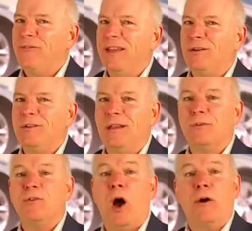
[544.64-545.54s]
vehicle
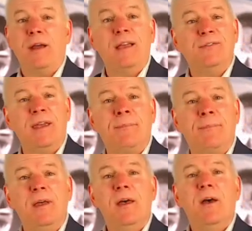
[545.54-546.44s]
dealers are
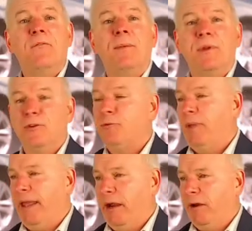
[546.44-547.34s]
exempt from the
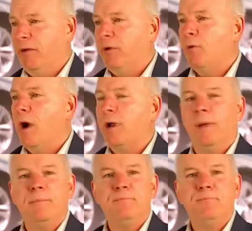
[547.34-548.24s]
display area
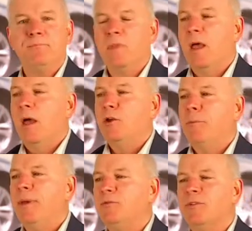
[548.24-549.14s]
requirement.
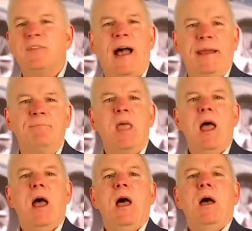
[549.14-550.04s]
Your business sign.
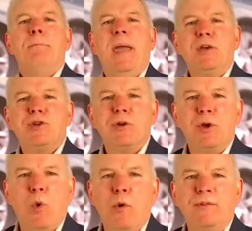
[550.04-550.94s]
Make sure
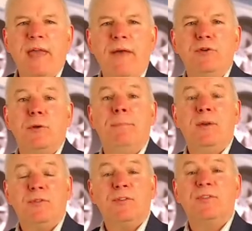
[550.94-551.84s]
you always have your
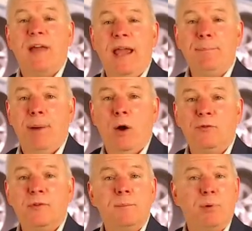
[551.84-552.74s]
business sign
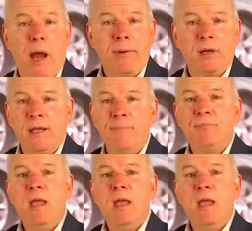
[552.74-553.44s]
posted prominently.